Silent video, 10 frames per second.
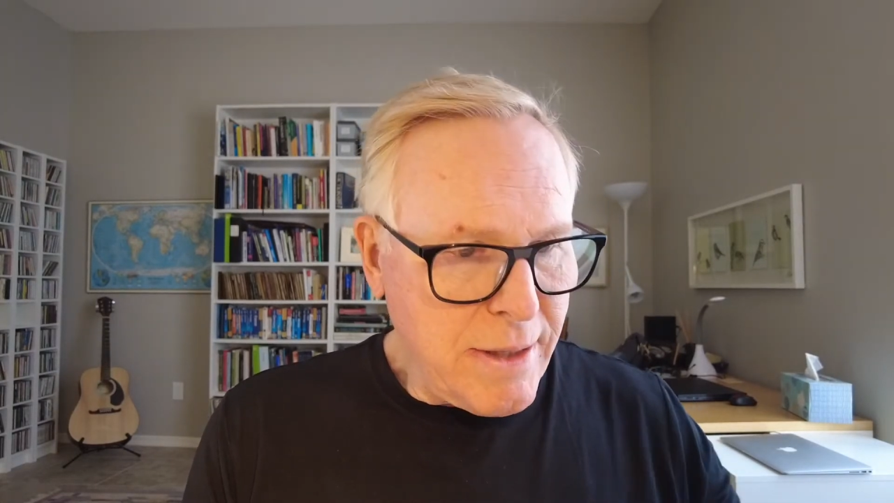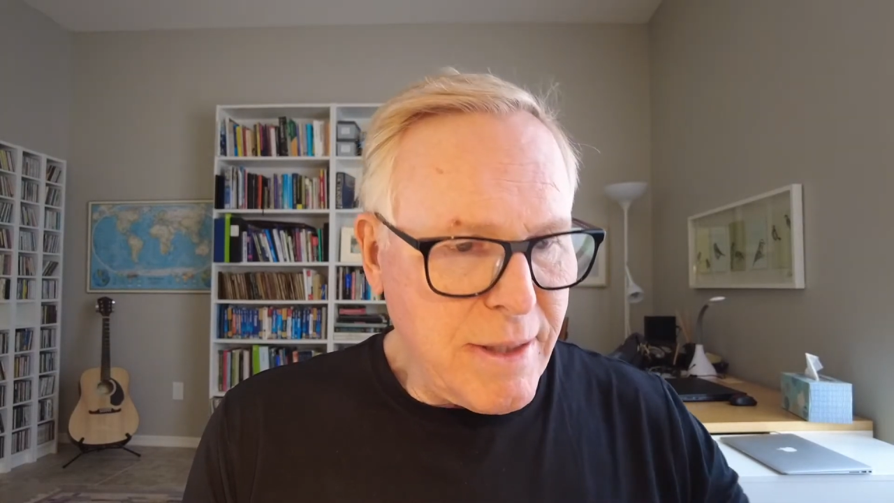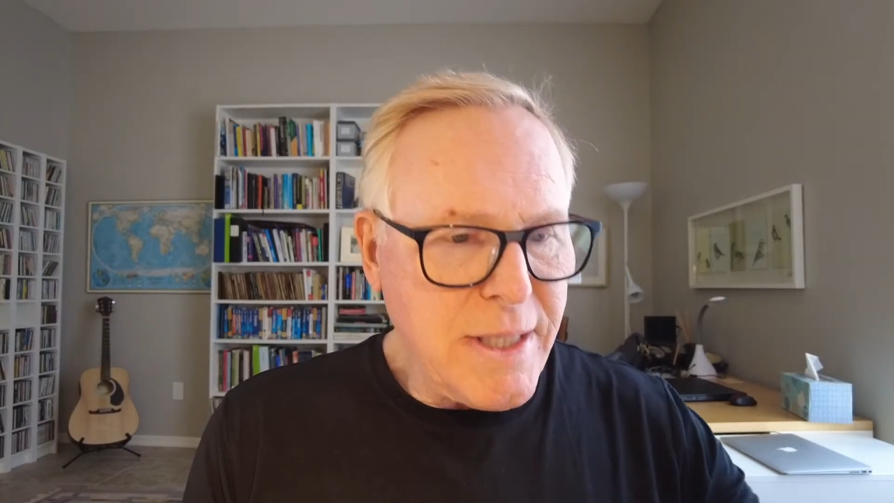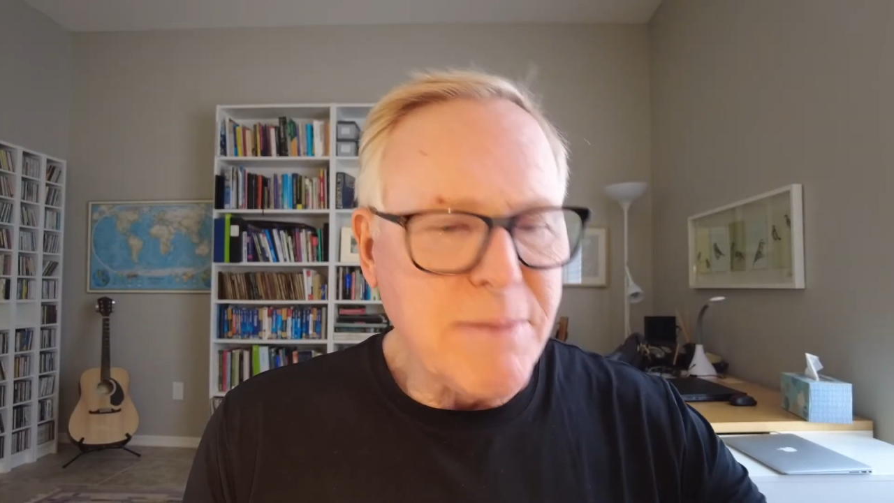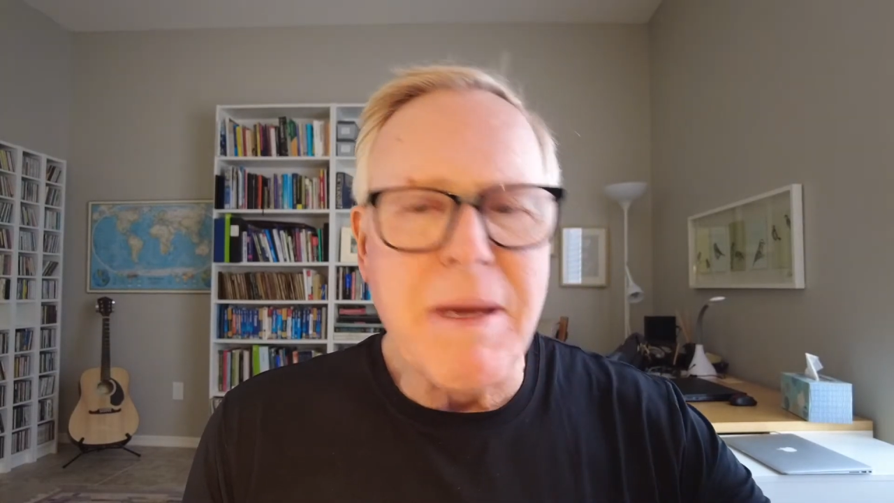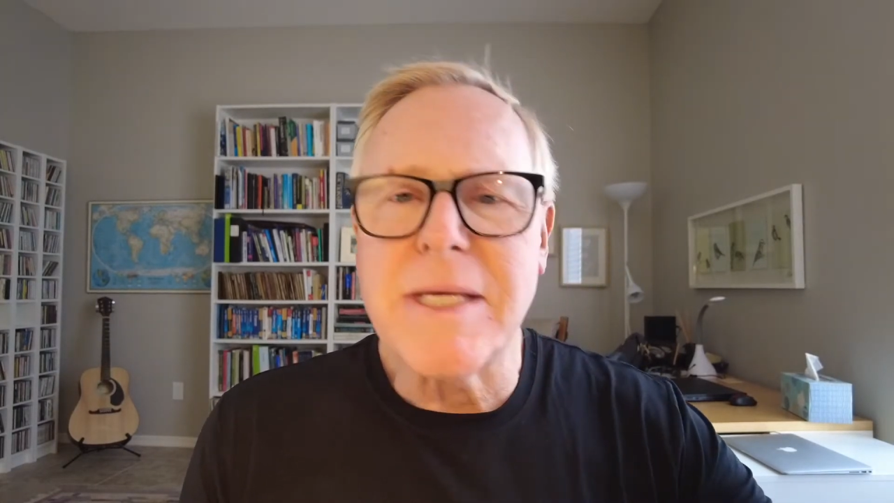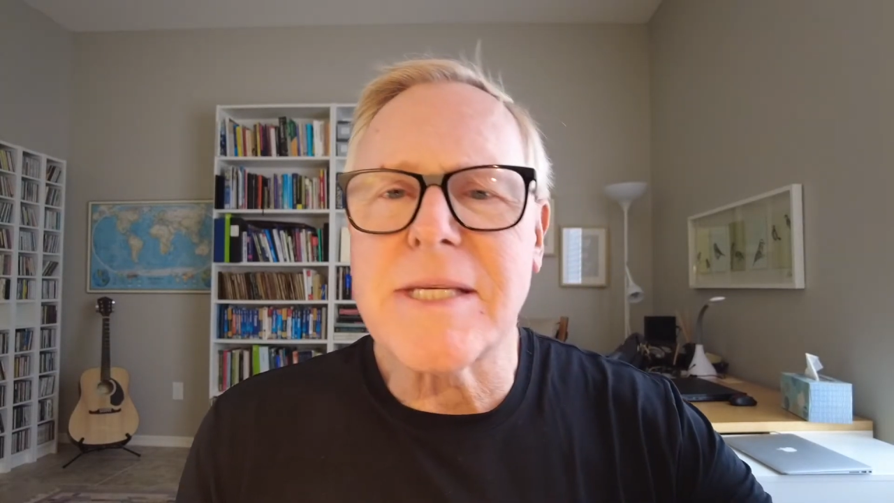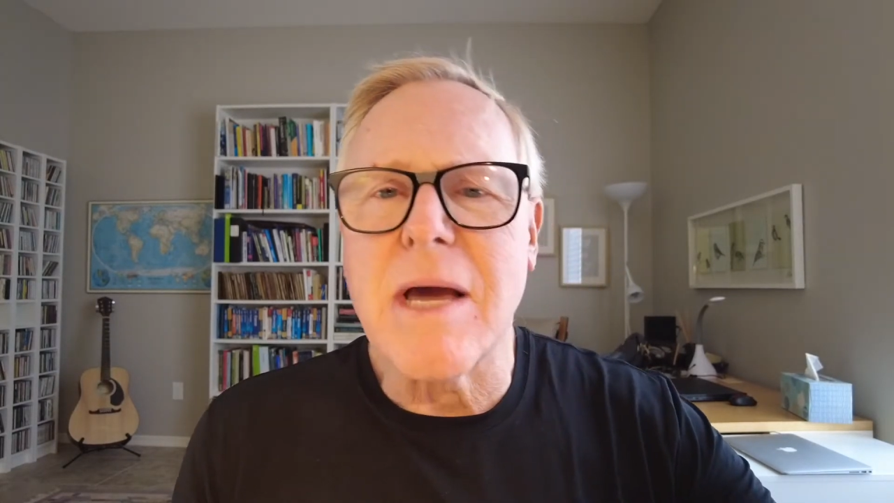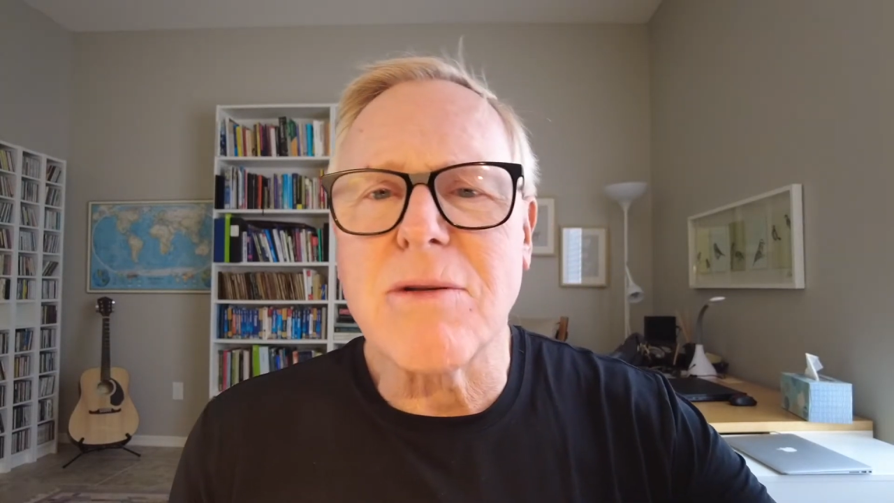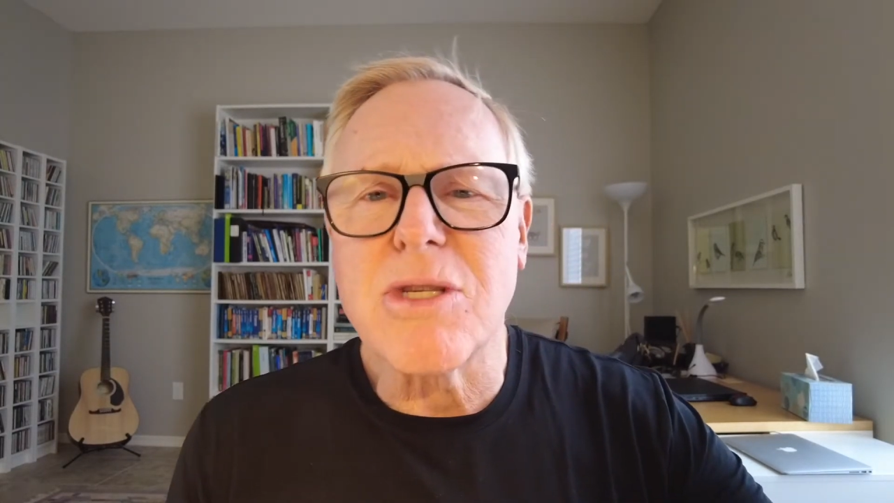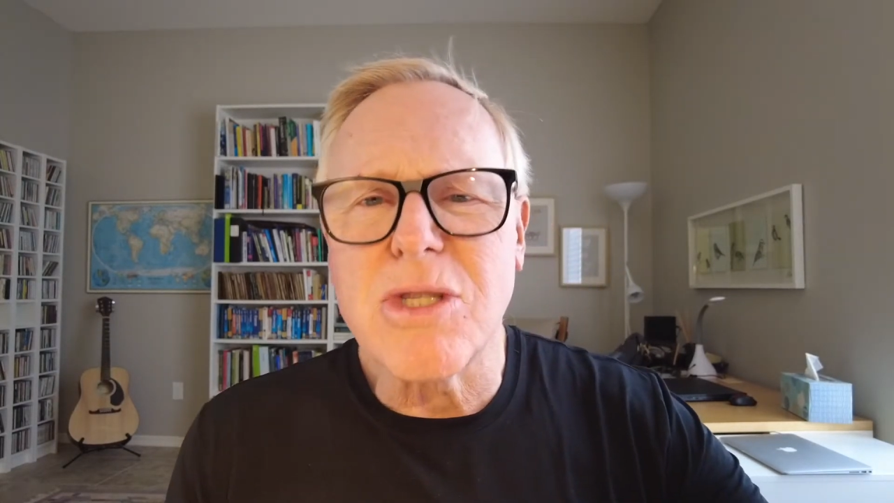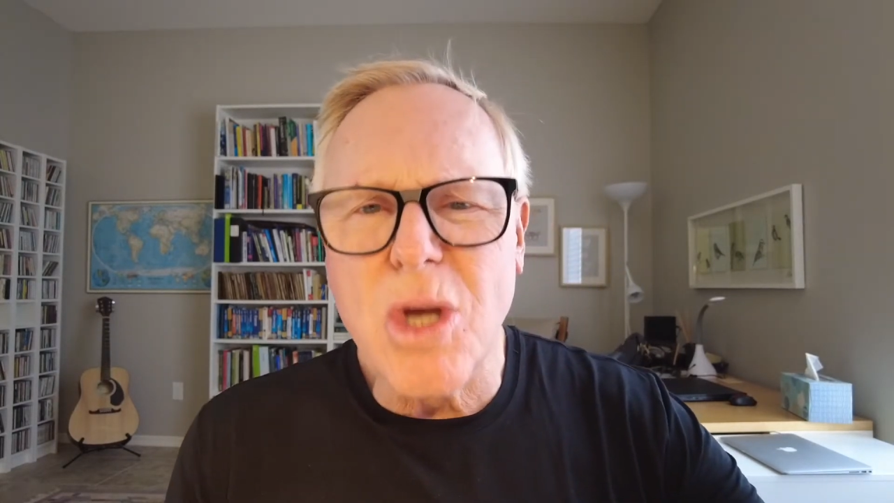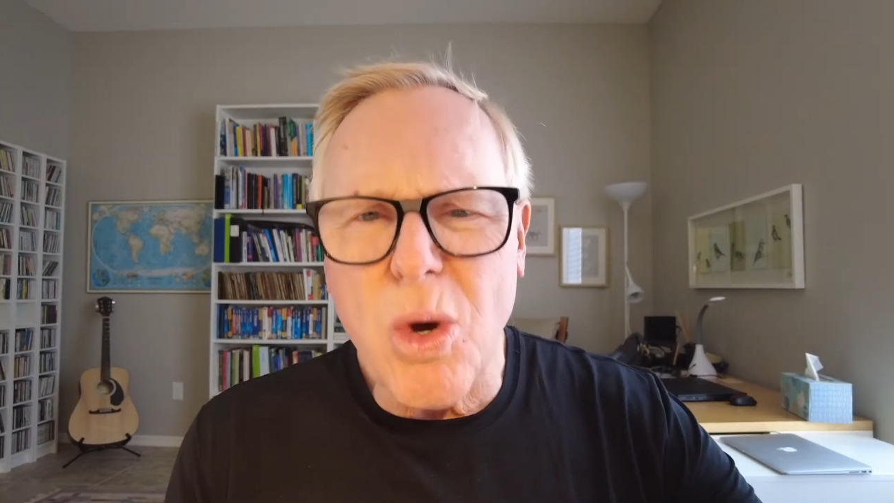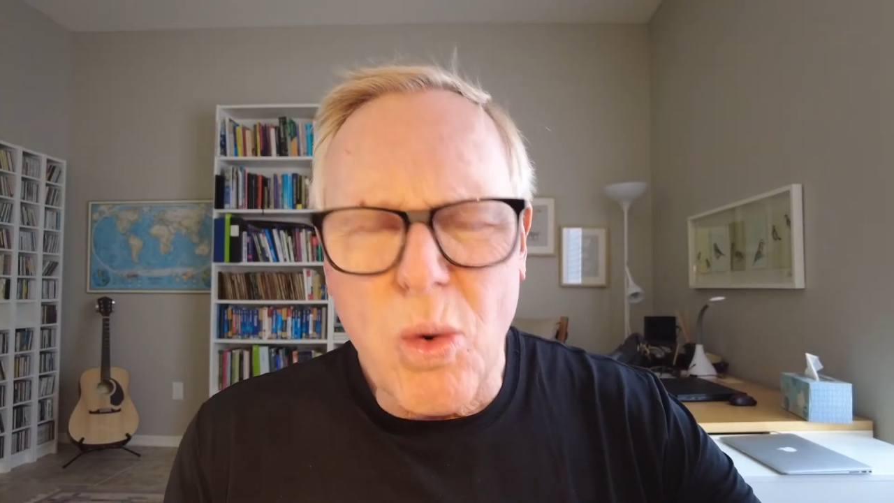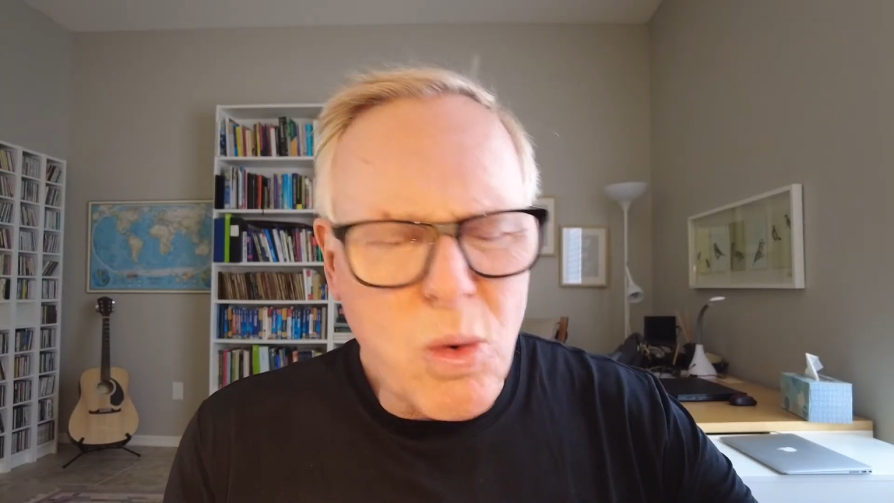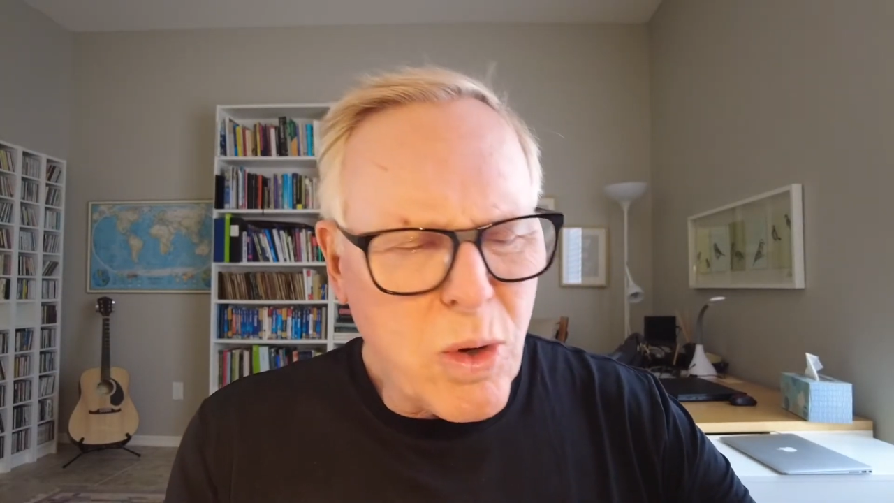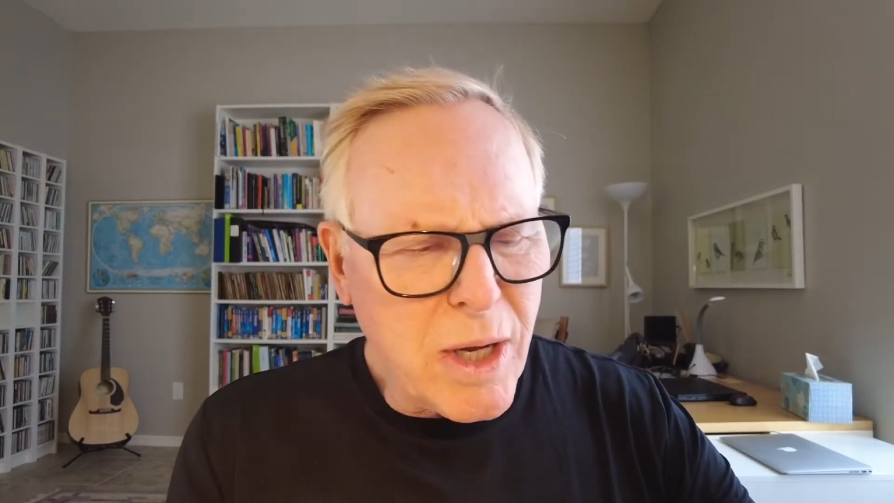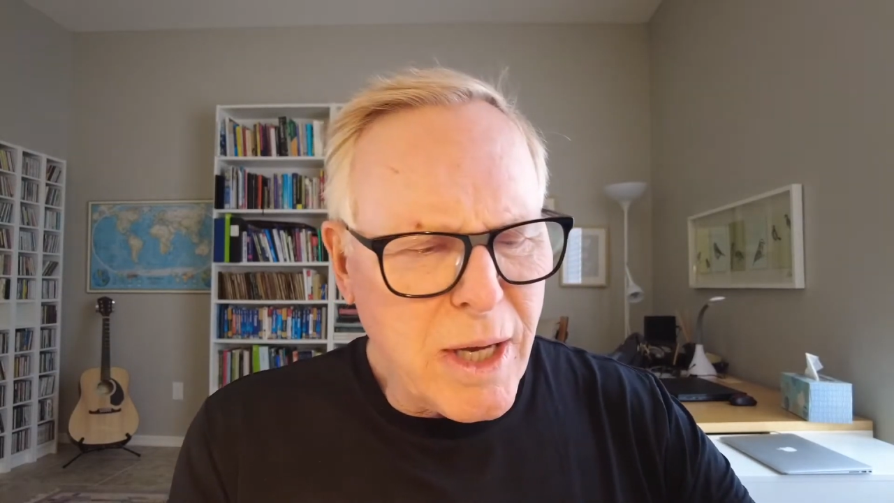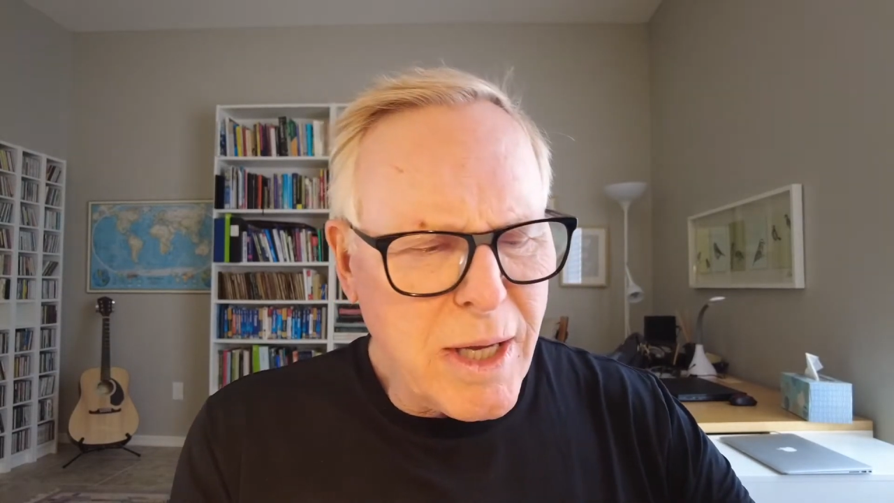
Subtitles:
These may sound so